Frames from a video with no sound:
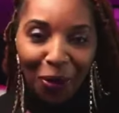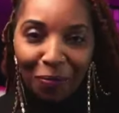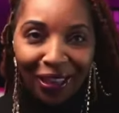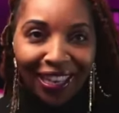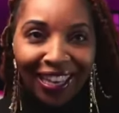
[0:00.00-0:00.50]
We
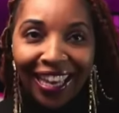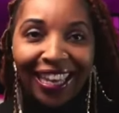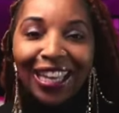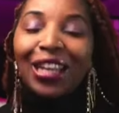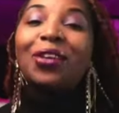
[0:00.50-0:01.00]

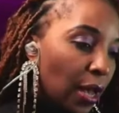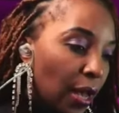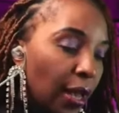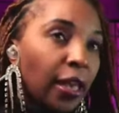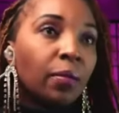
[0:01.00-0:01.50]
begin.
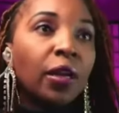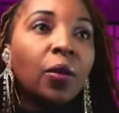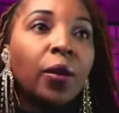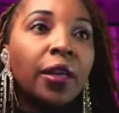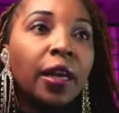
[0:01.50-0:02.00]
Uh,
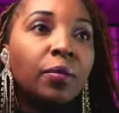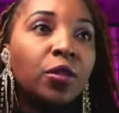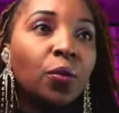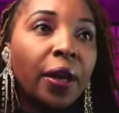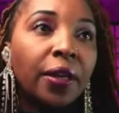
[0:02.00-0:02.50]
Eboni
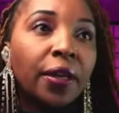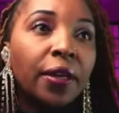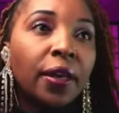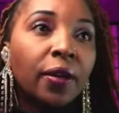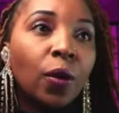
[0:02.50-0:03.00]
Williams right
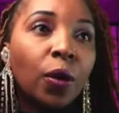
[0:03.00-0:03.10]
here.